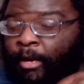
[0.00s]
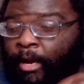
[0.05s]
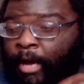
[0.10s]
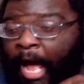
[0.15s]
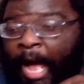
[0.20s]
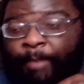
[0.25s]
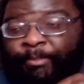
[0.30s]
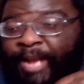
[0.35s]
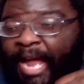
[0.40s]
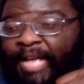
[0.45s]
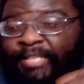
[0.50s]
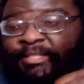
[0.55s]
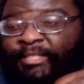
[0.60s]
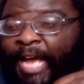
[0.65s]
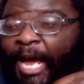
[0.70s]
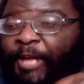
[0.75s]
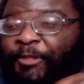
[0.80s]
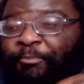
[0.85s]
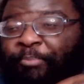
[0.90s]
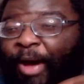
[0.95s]
I'm not
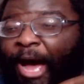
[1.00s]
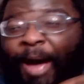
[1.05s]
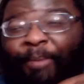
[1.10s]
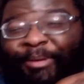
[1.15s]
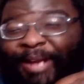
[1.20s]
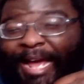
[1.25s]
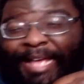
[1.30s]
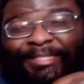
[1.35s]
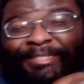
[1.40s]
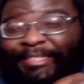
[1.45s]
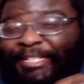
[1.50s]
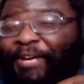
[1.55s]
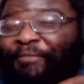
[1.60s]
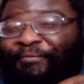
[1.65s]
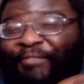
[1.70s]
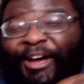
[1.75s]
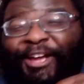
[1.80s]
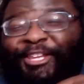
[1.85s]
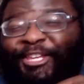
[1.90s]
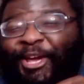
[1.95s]
Southpaw, but I'd still
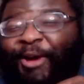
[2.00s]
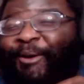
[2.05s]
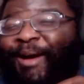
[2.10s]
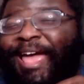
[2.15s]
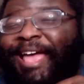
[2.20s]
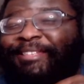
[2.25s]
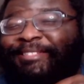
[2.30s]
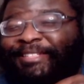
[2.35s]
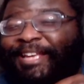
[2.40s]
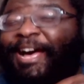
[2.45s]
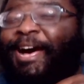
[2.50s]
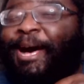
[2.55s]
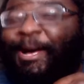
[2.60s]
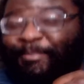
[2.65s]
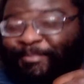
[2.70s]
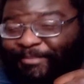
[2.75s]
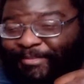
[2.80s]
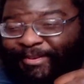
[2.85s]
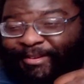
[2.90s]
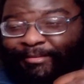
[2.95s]
fuck your ass up!
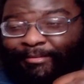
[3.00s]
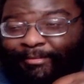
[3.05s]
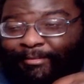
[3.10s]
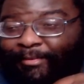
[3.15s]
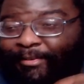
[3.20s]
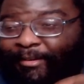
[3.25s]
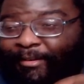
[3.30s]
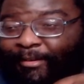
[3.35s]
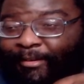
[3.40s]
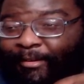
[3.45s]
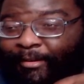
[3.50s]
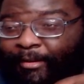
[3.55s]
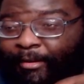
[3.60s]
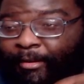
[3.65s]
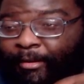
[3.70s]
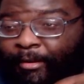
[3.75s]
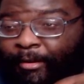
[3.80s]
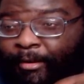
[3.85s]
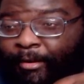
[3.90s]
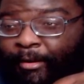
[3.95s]
You
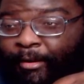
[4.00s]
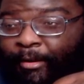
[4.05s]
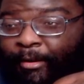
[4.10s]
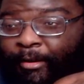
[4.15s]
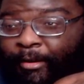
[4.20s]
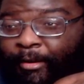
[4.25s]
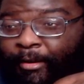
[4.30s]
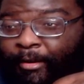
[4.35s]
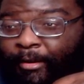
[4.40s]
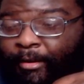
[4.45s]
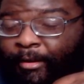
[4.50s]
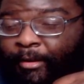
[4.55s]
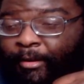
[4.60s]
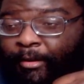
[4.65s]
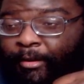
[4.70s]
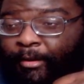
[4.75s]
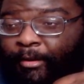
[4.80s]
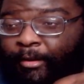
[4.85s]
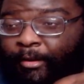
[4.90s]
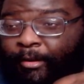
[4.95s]
fucking
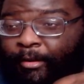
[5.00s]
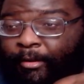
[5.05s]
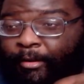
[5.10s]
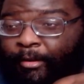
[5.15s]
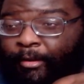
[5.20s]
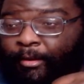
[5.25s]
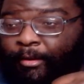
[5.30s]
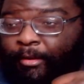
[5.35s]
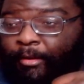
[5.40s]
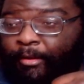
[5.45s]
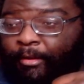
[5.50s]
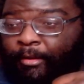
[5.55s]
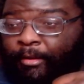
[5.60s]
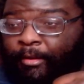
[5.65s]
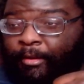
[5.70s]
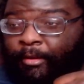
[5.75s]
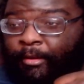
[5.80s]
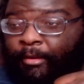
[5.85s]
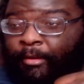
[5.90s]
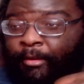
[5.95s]
bastard!
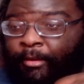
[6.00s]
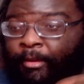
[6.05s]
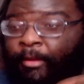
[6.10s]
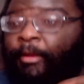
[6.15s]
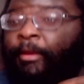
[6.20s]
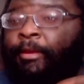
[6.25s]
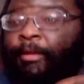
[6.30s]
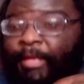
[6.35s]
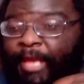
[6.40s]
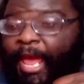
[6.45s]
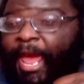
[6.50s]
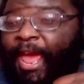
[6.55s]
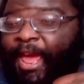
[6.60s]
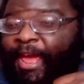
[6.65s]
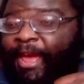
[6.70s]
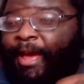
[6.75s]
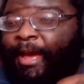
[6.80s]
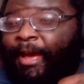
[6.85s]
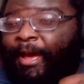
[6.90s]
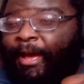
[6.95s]

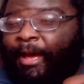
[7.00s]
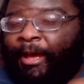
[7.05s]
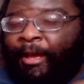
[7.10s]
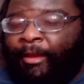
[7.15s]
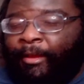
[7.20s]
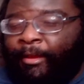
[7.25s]
Yeah!